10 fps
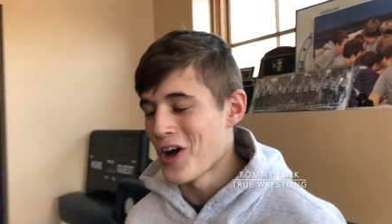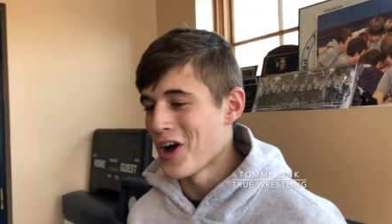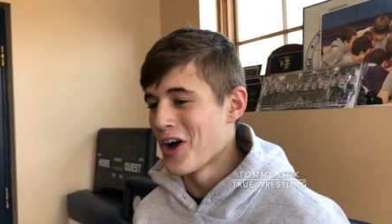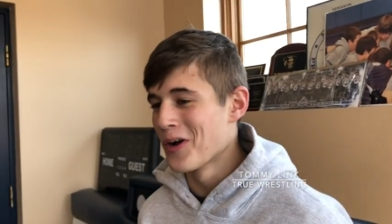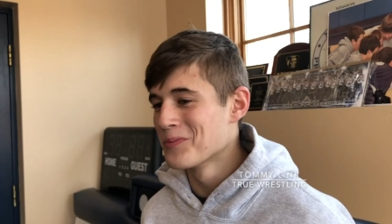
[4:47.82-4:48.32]

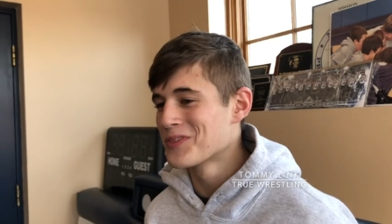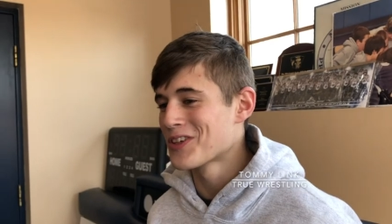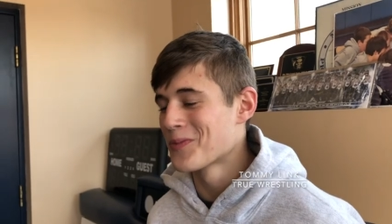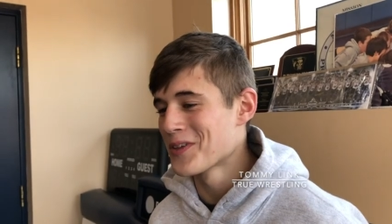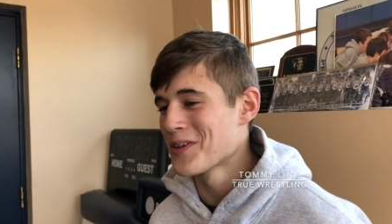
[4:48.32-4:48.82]
um
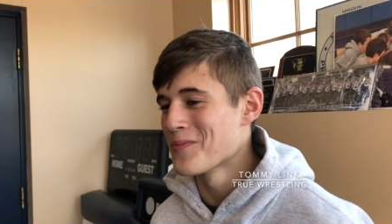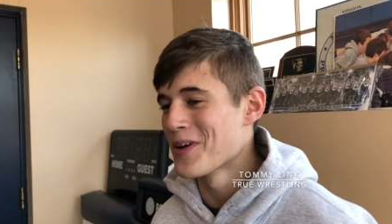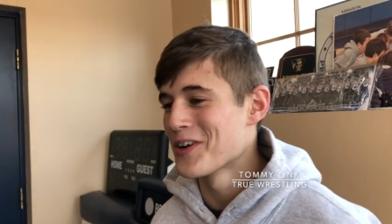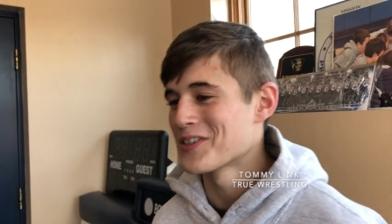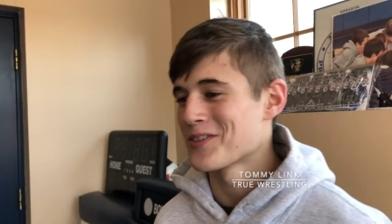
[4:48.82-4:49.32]
something
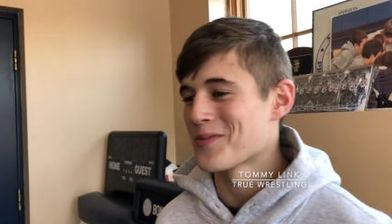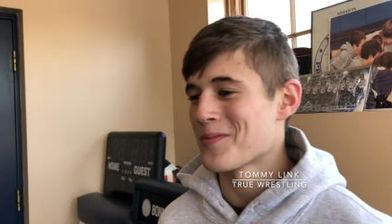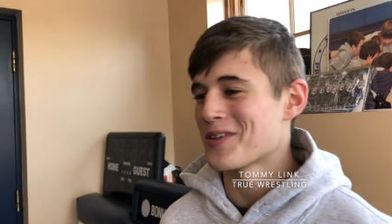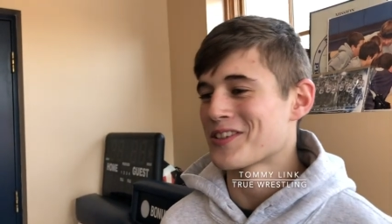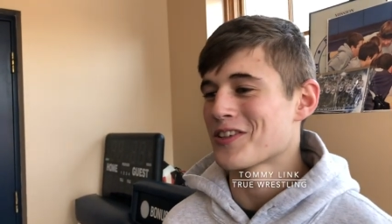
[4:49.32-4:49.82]
embarrassing
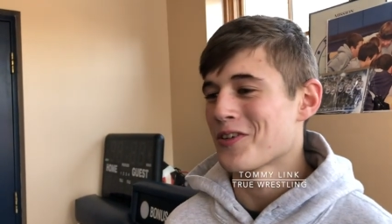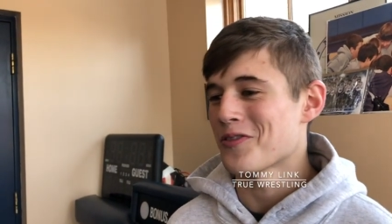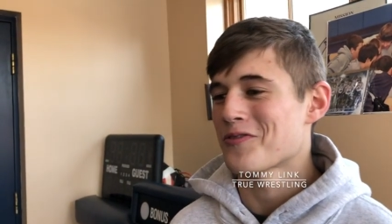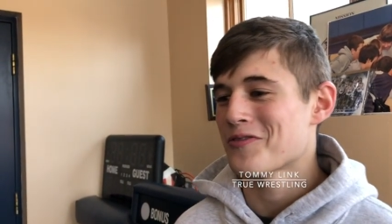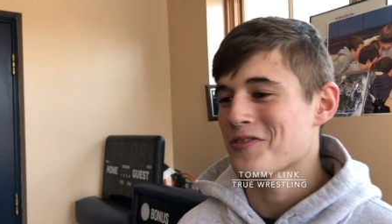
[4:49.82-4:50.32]
about myself. Anything?